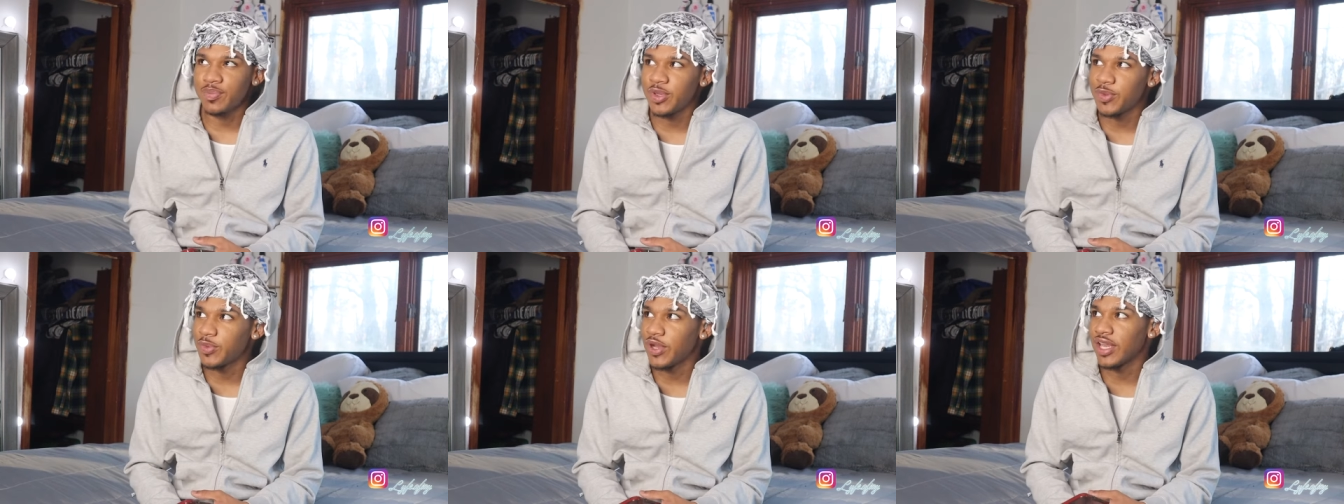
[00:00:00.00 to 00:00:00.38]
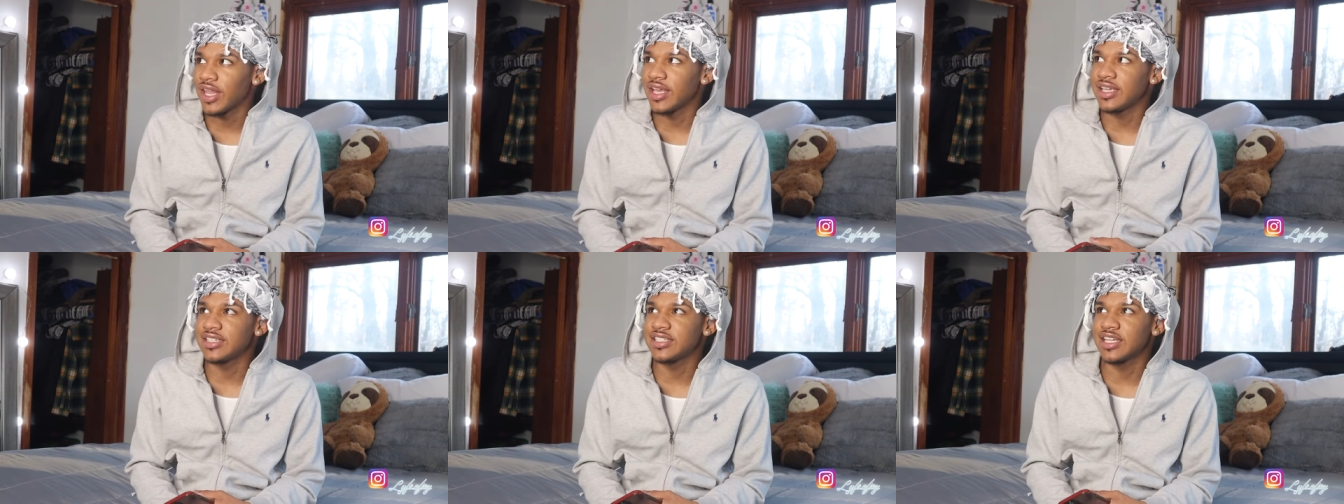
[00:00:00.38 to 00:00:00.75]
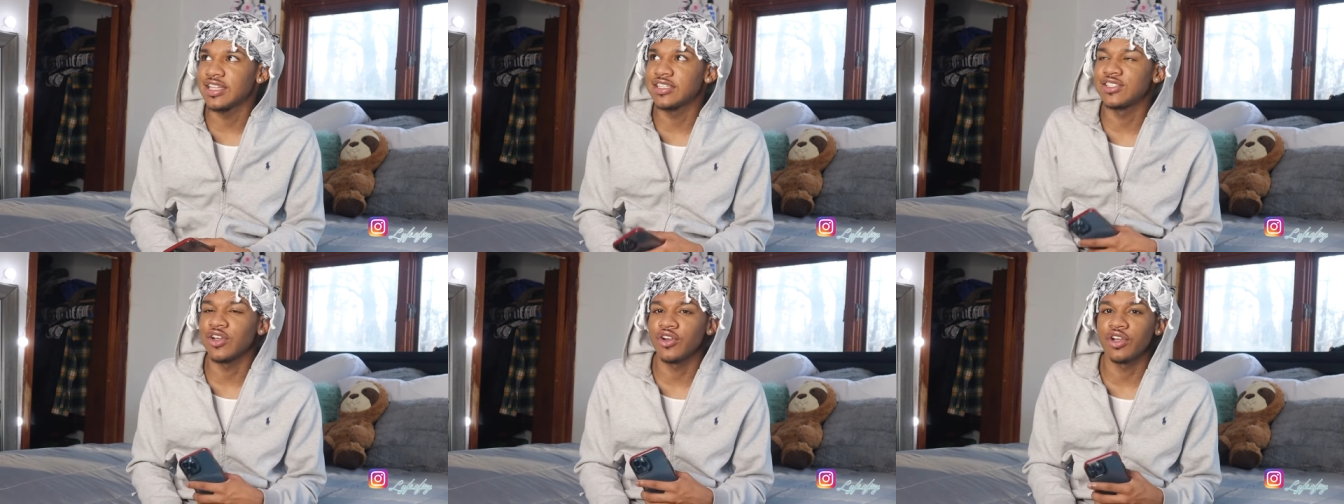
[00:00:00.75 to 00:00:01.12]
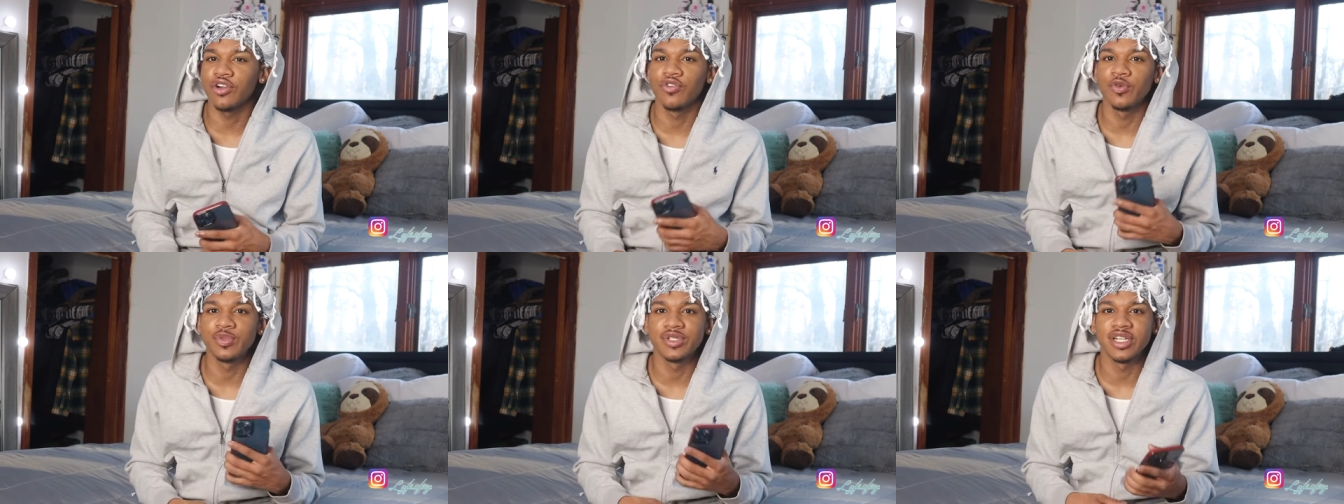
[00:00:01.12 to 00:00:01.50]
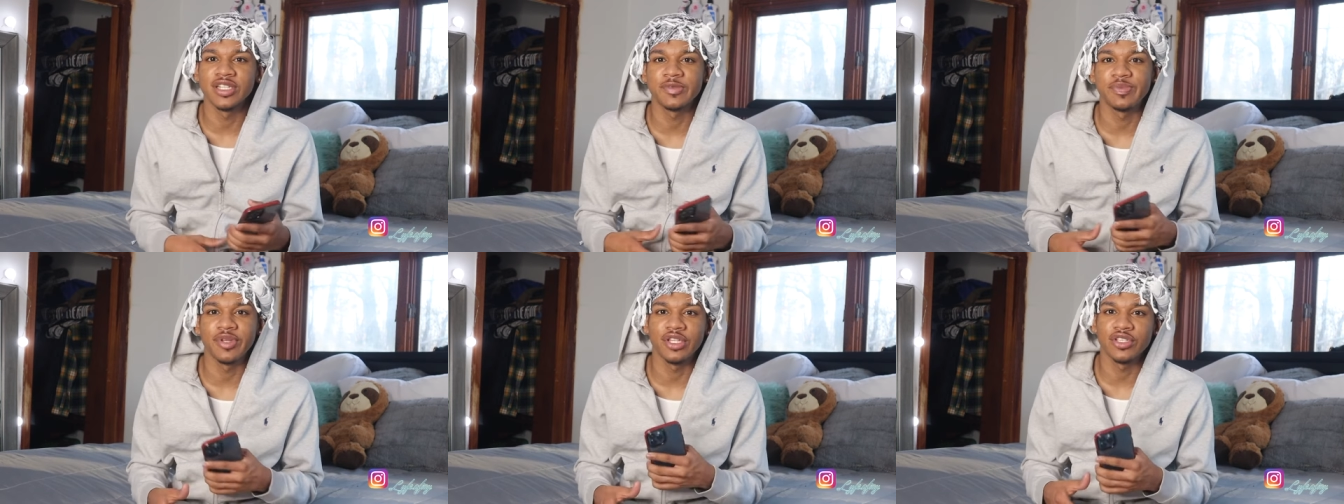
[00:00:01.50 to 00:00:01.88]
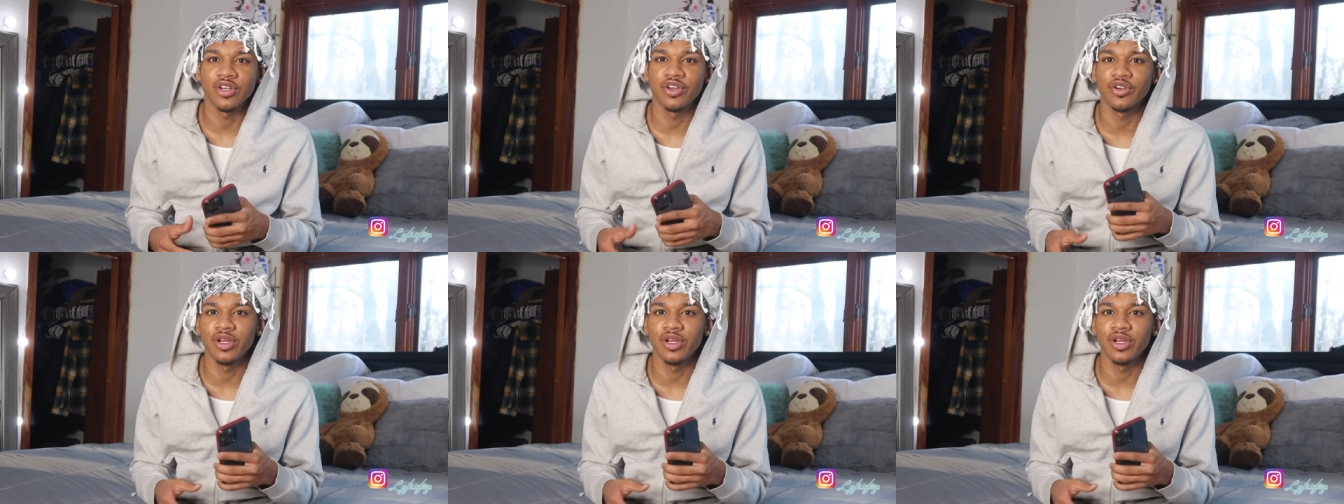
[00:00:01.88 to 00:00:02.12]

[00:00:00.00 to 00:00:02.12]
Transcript: People didn't like each other. Certain groups couldn't speak to certain.